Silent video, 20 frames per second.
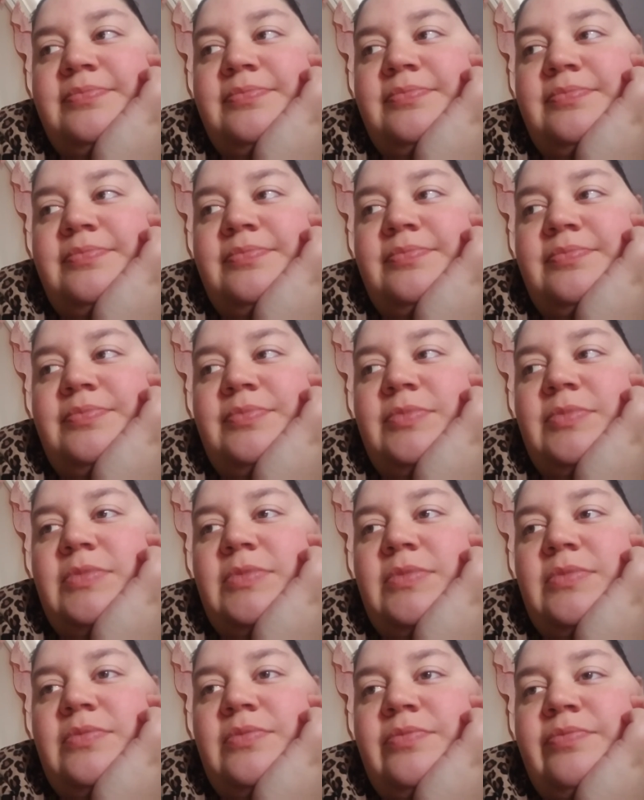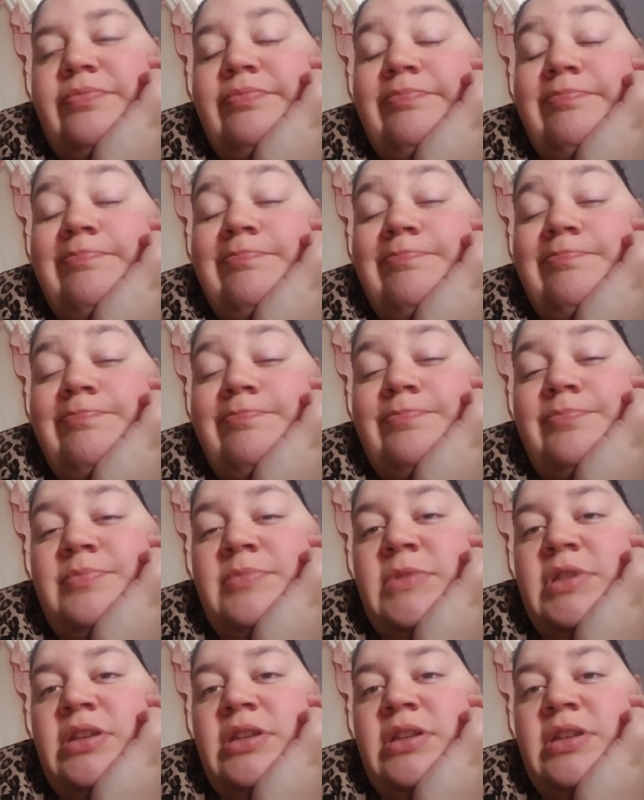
Nothing is said.